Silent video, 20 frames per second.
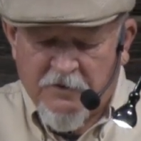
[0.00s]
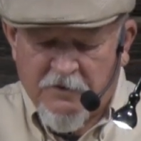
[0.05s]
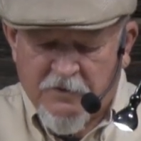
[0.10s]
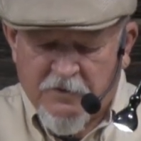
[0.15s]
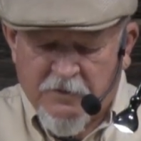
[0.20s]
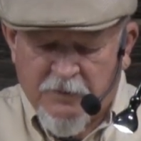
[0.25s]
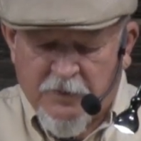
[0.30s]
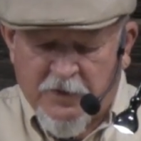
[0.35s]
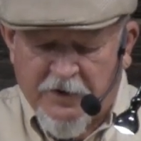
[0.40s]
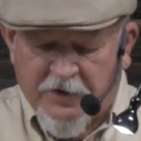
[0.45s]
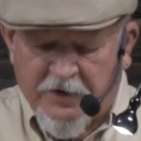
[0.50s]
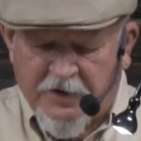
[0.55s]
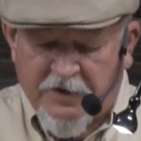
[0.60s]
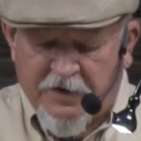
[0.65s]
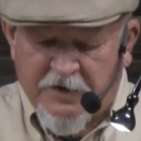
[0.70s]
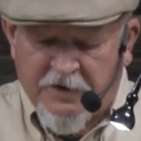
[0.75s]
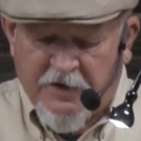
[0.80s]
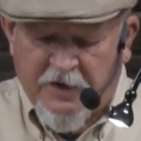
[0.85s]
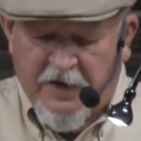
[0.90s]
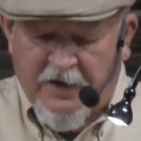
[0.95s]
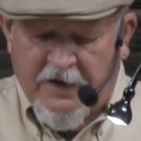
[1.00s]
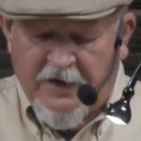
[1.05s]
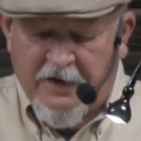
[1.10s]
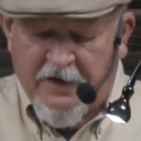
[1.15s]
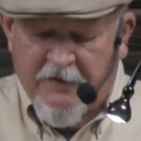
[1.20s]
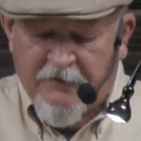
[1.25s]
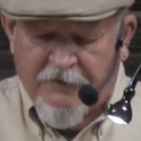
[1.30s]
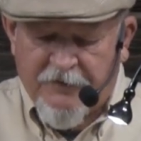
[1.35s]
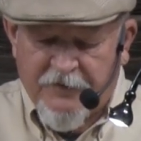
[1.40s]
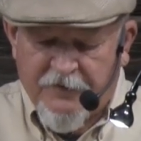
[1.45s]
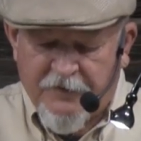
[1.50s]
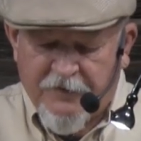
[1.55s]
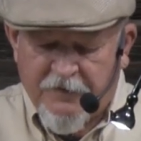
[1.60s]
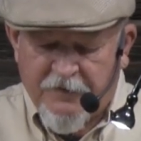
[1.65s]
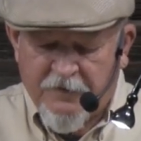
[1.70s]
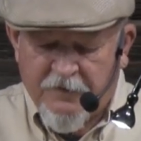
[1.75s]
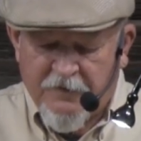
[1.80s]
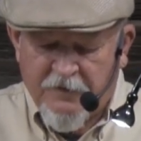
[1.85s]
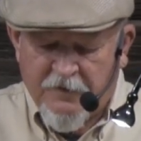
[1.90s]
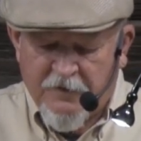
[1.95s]
split it in half,
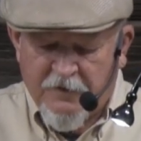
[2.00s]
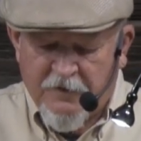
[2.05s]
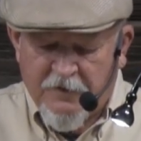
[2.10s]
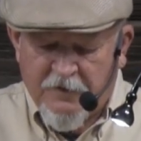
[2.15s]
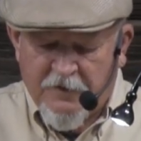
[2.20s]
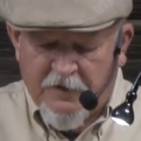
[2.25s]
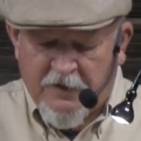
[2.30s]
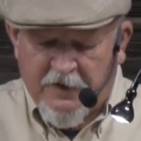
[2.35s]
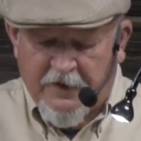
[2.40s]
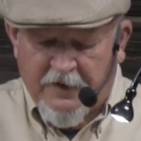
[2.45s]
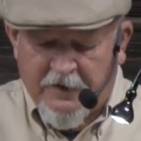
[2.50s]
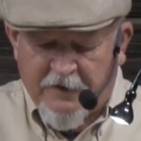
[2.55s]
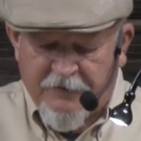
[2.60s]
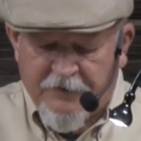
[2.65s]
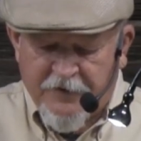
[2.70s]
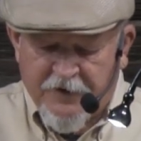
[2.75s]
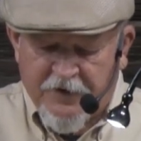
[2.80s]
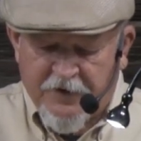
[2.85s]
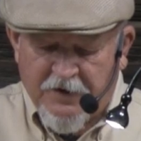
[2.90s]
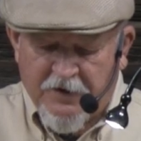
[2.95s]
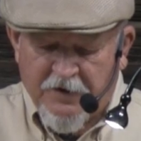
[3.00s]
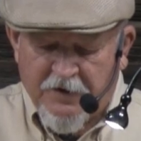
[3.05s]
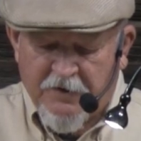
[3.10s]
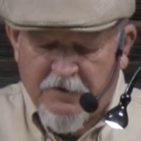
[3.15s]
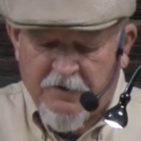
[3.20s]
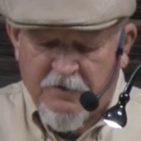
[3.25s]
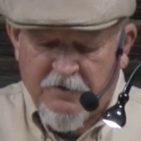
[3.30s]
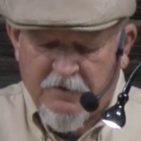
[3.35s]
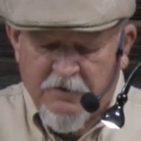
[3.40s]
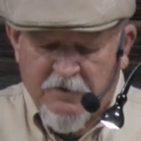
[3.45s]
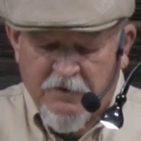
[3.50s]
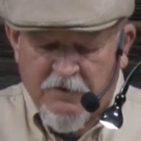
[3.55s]
half again.